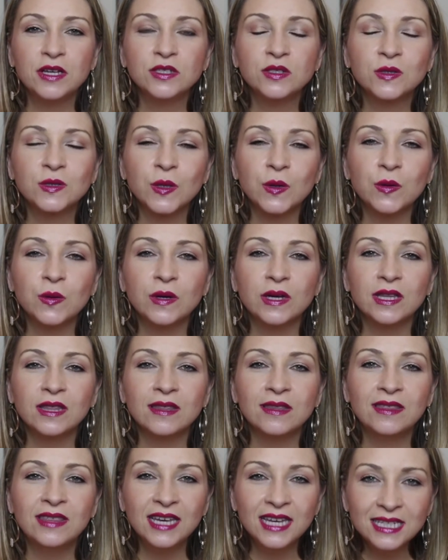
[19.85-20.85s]
So
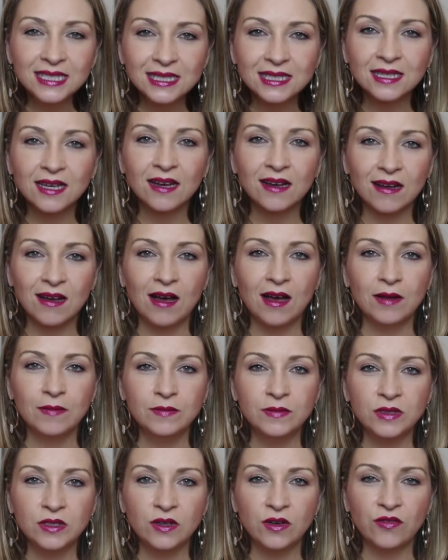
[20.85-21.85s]
this
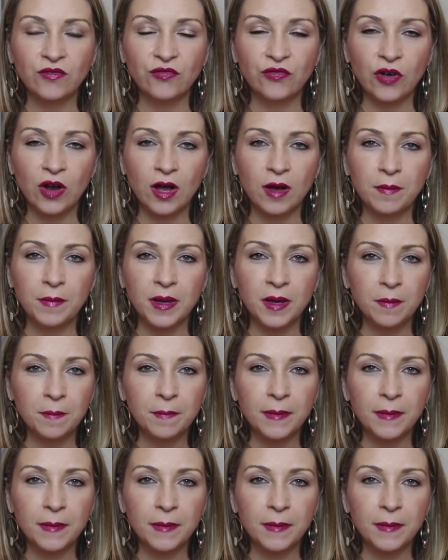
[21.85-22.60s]
comes from